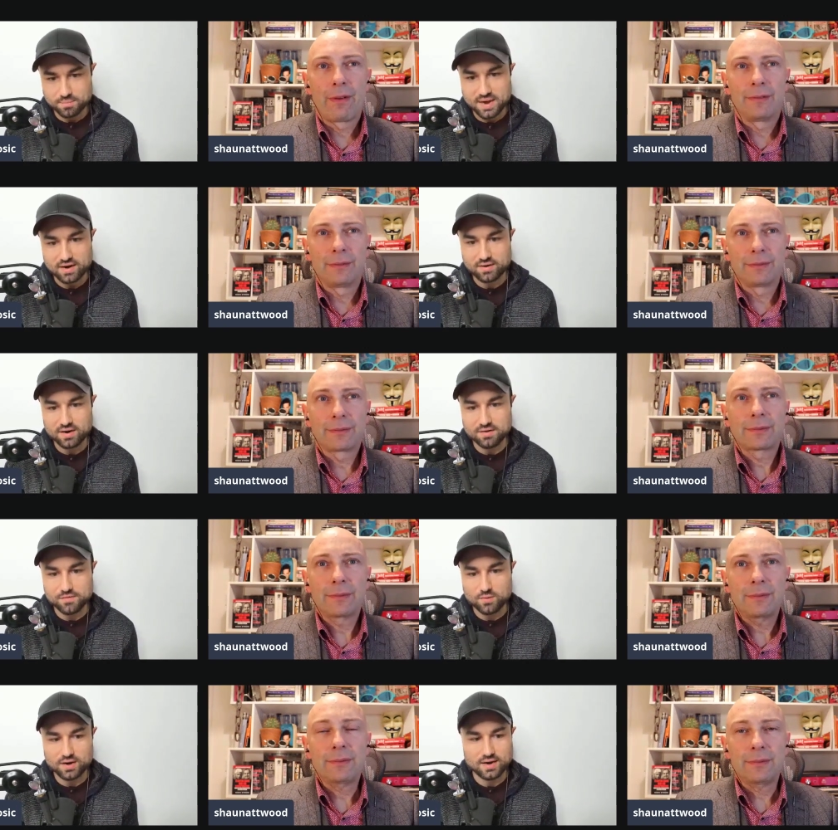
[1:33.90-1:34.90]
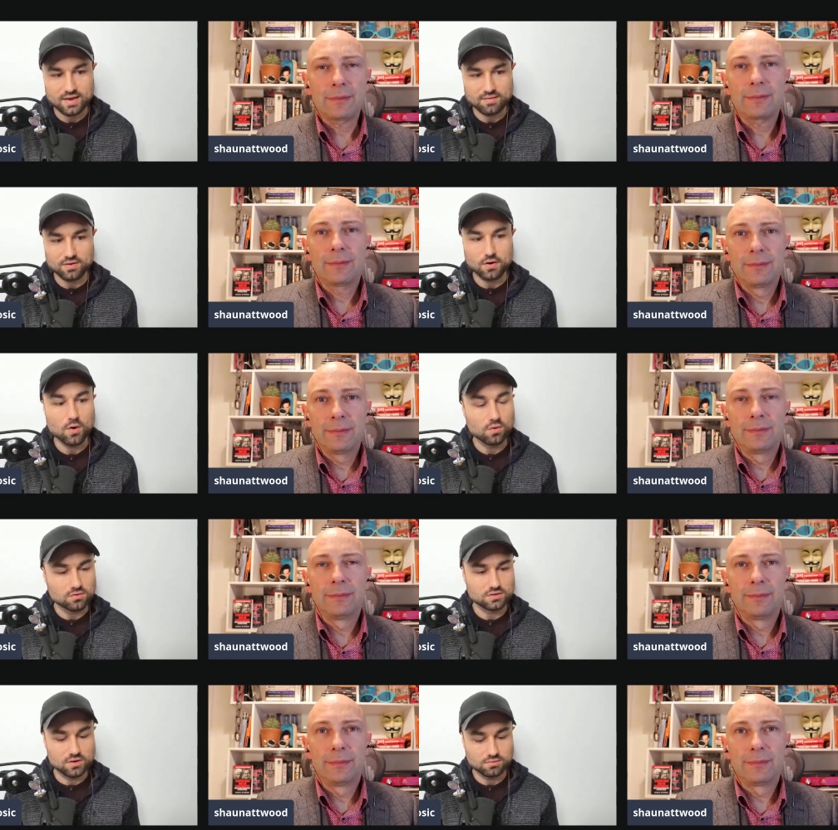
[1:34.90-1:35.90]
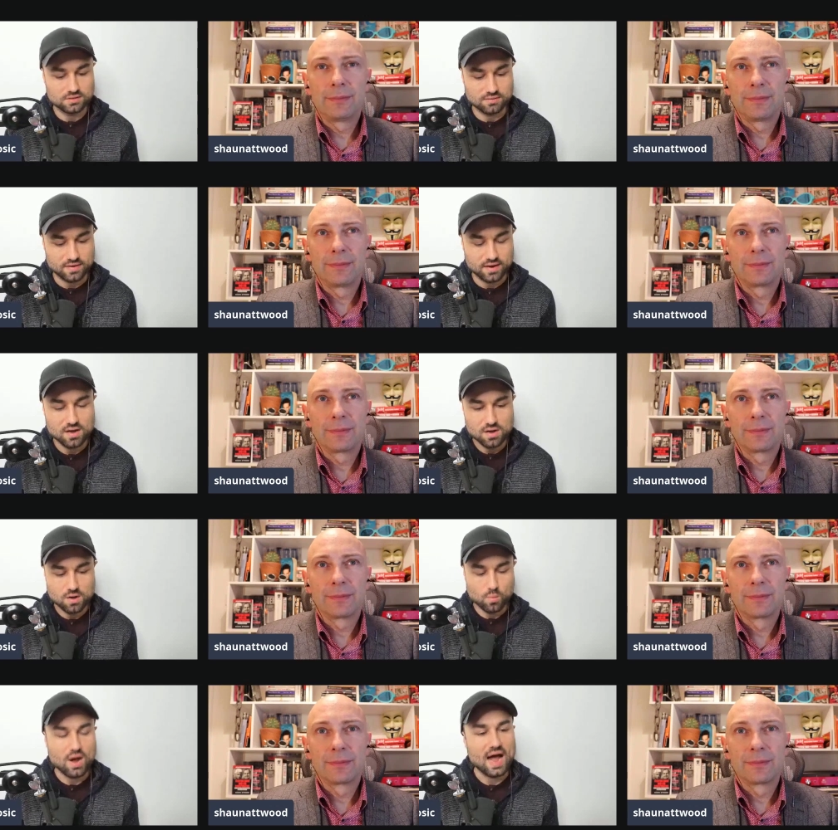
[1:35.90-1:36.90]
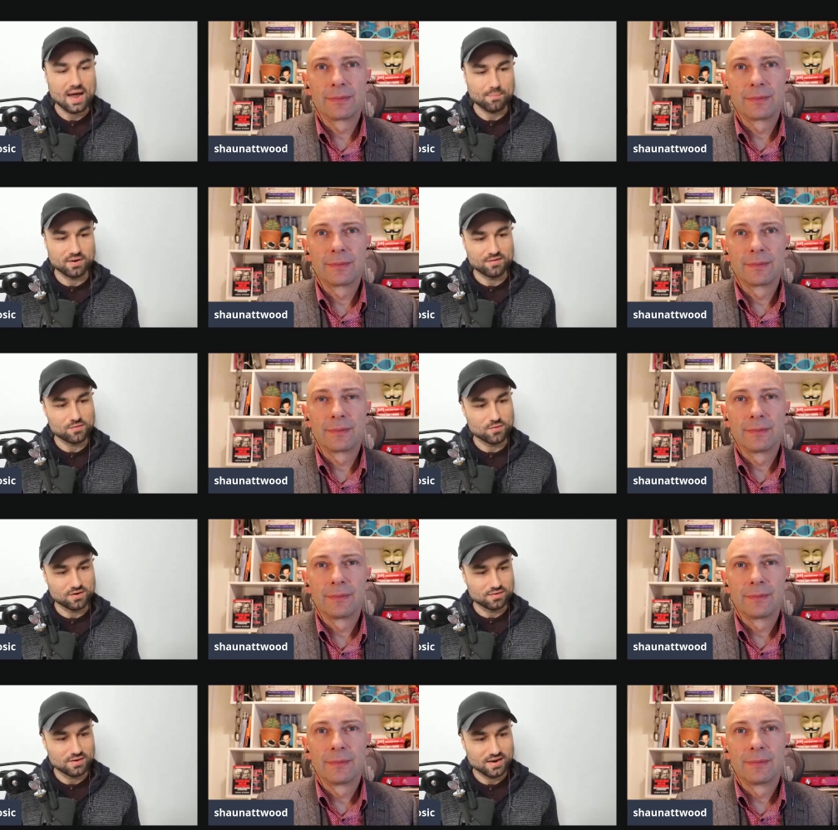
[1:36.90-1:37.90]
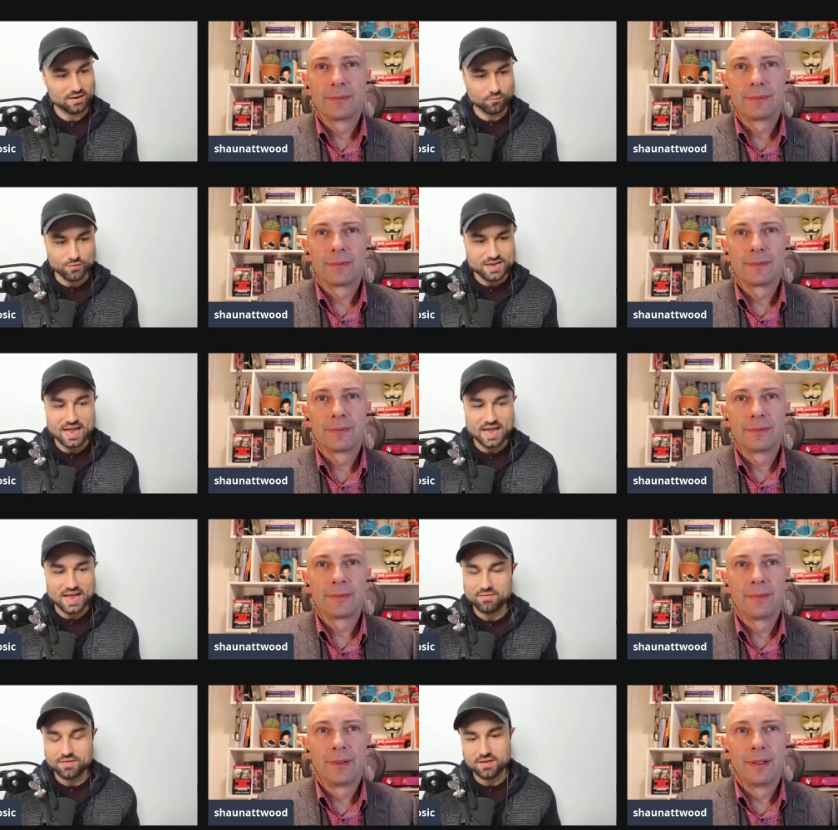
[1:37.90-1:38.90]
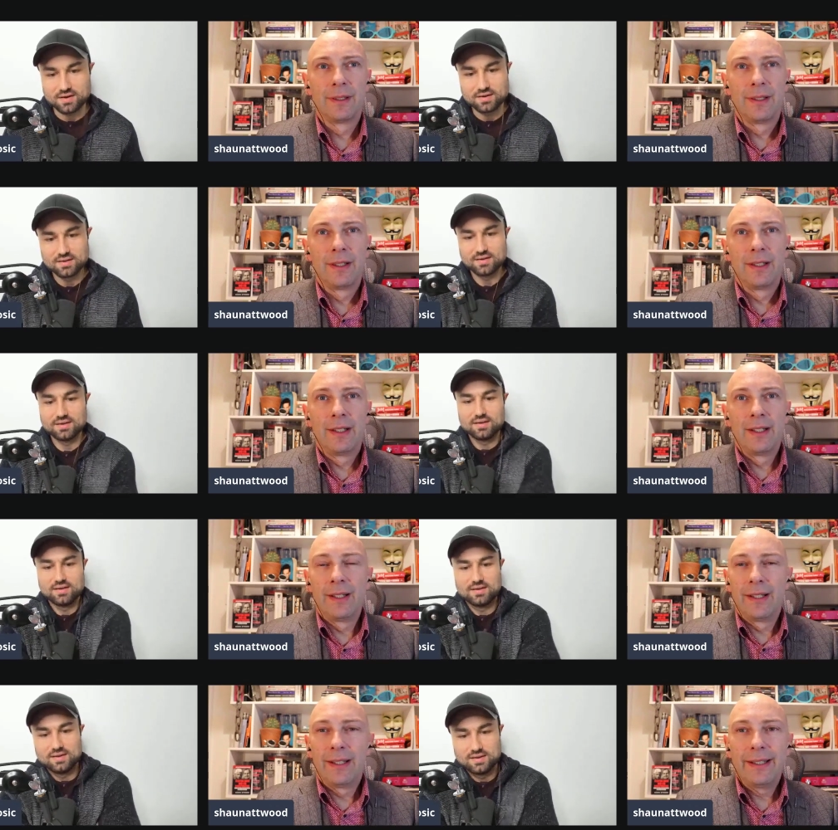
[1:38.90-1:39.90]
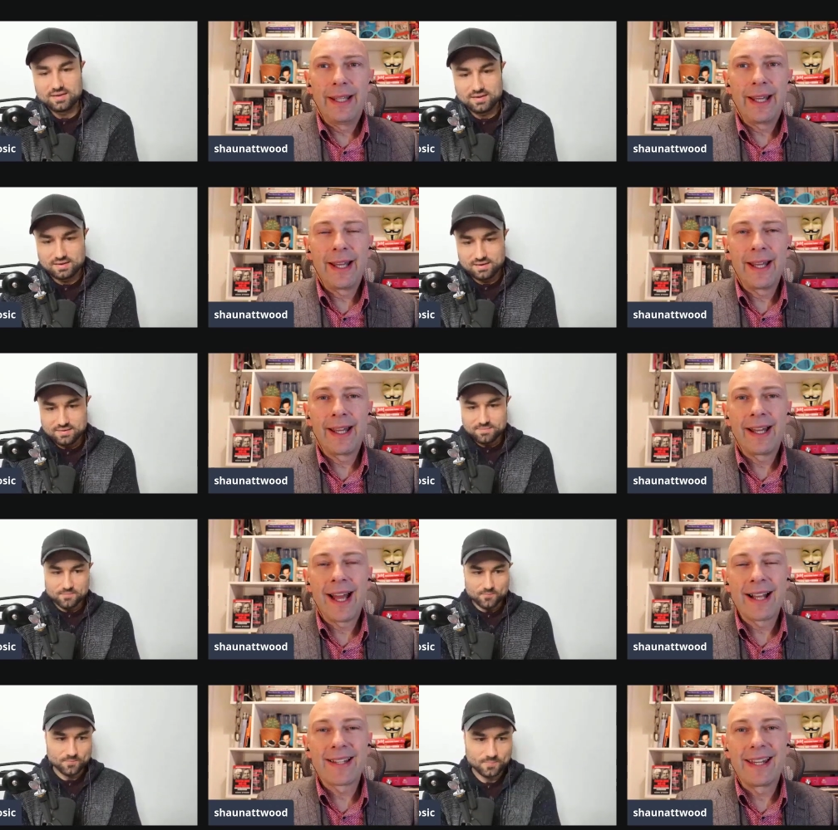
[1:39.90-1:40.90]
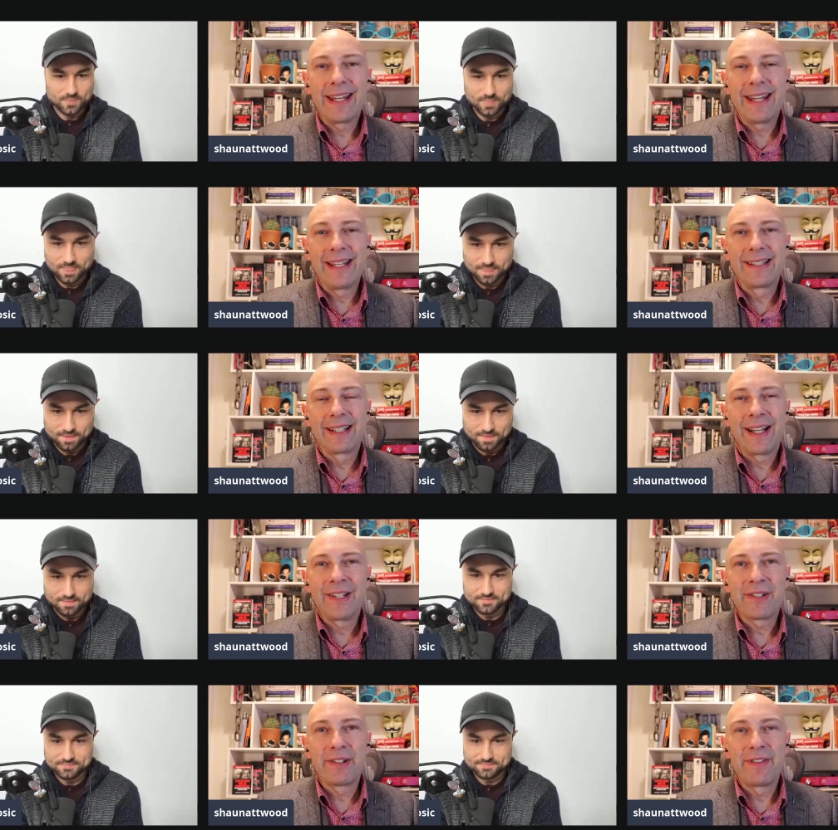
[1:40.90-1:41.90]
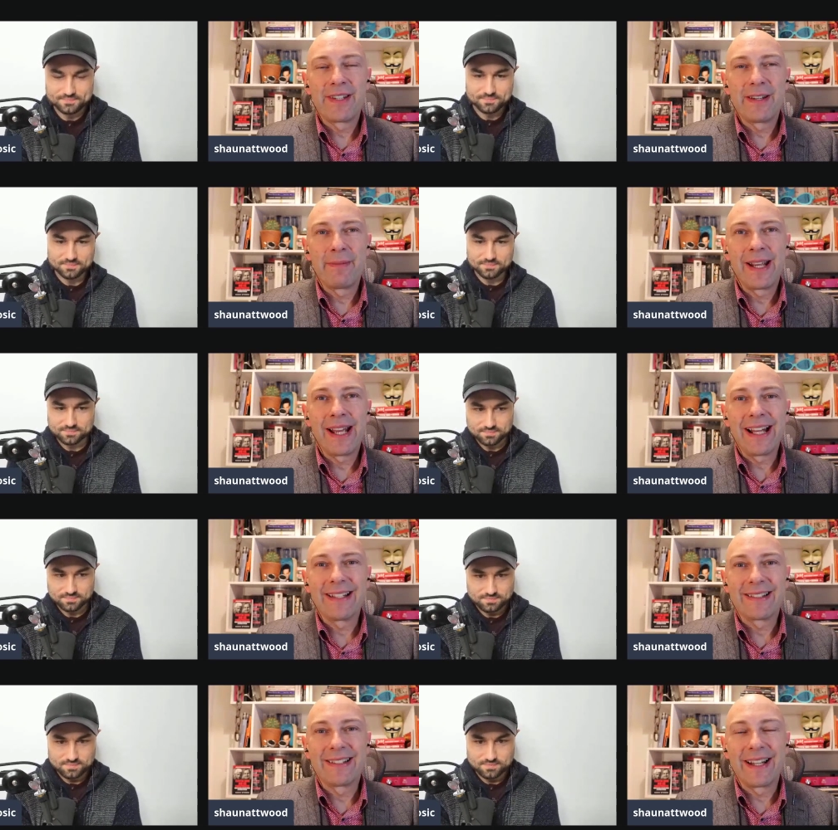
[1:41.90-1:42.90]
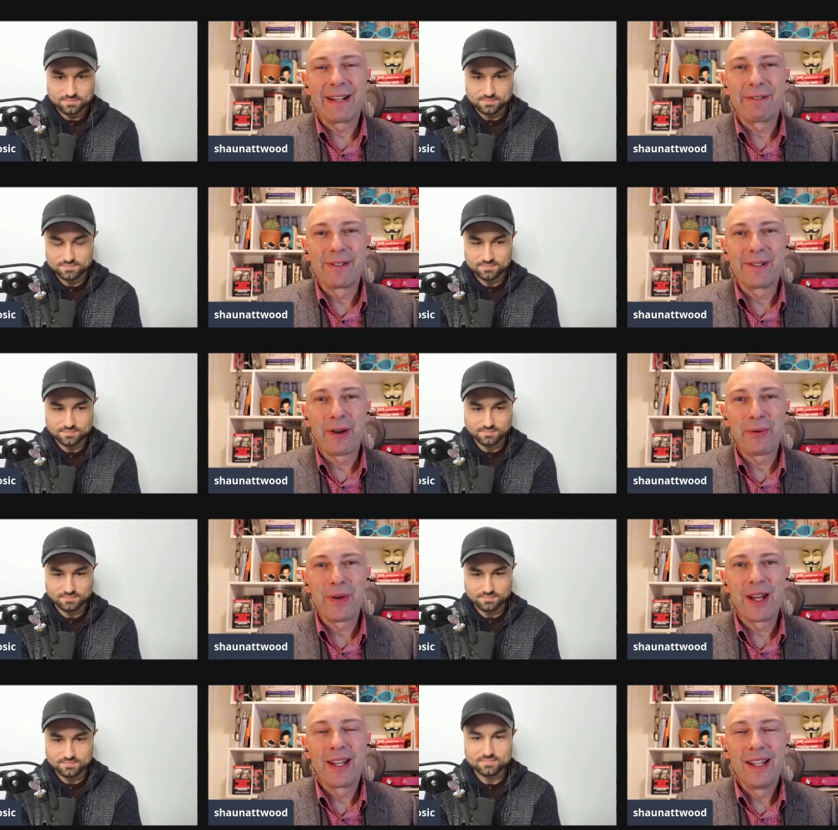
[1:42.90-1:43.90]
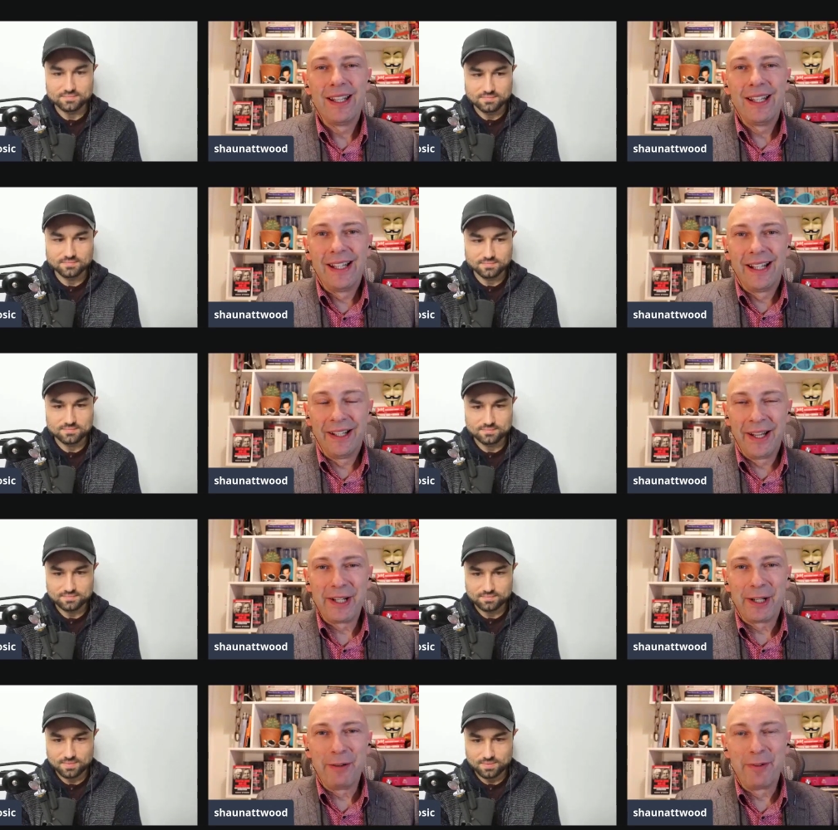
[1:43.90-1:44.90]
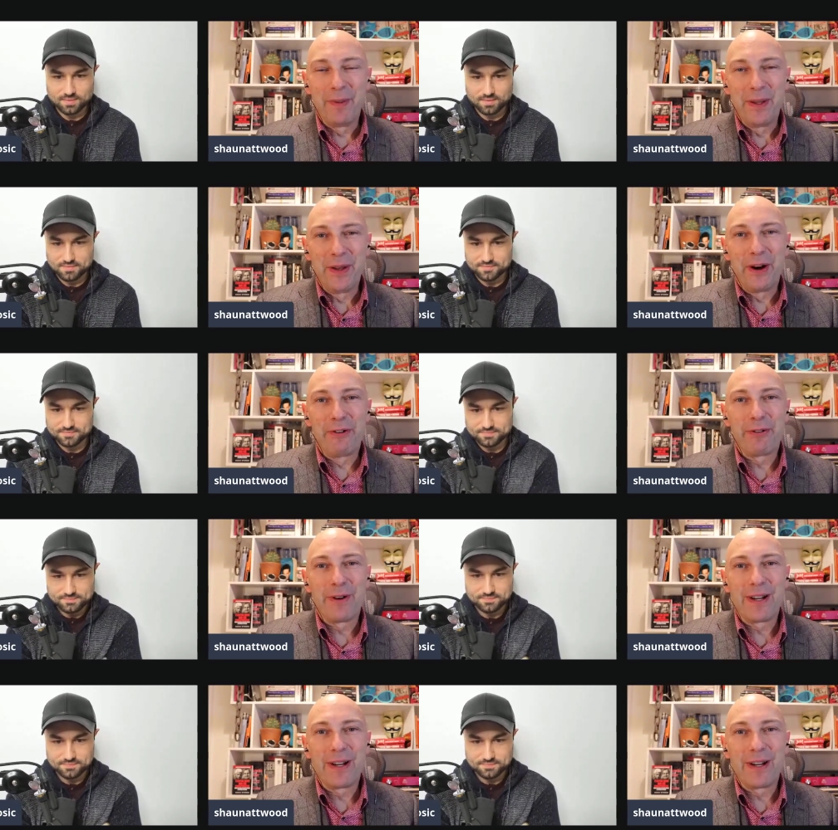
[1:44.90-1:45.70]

Speaker 1: your background, if you want to kind of give the Coles notes of like what happened, if you want to kind of recap everything.
Speaker 2: Yeah, as a kid, I used to visit my aunts in Arizona. And I come from the northwest